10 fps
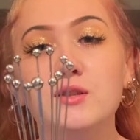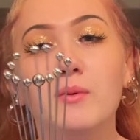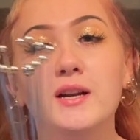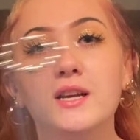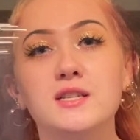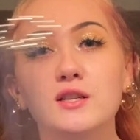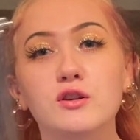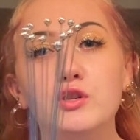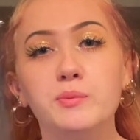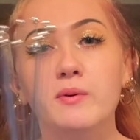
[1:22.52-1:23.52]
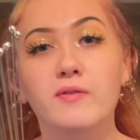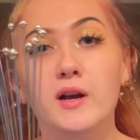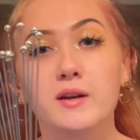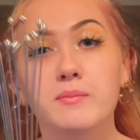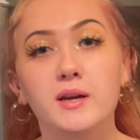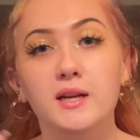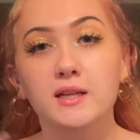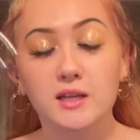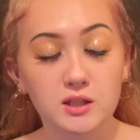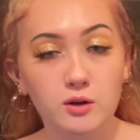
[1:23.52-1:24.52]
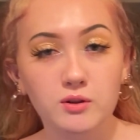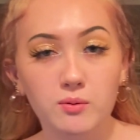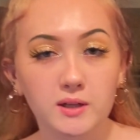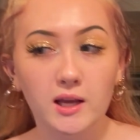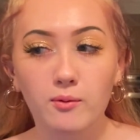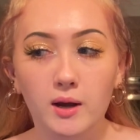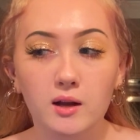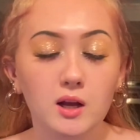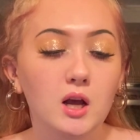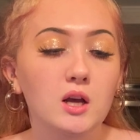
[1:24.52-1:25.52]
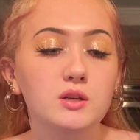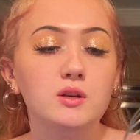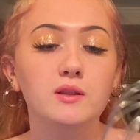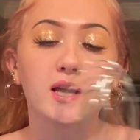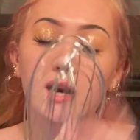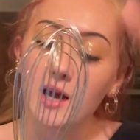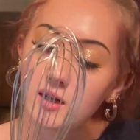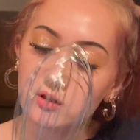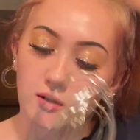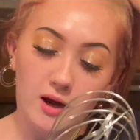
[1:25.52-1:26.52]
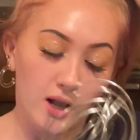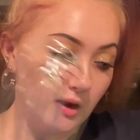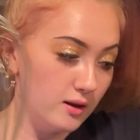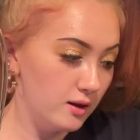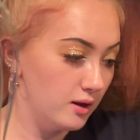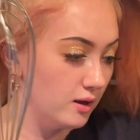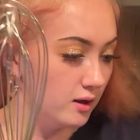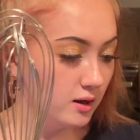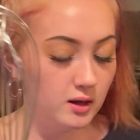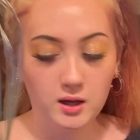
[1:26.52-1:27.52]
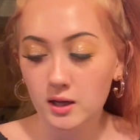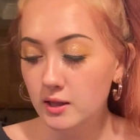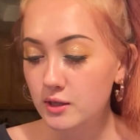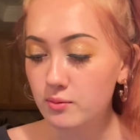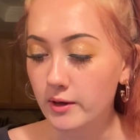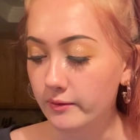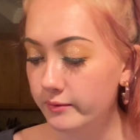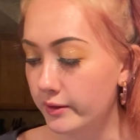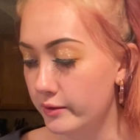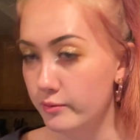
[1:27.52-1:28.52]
one because it looks super fun, but it doesn't always work that well. So then I also got this one. It's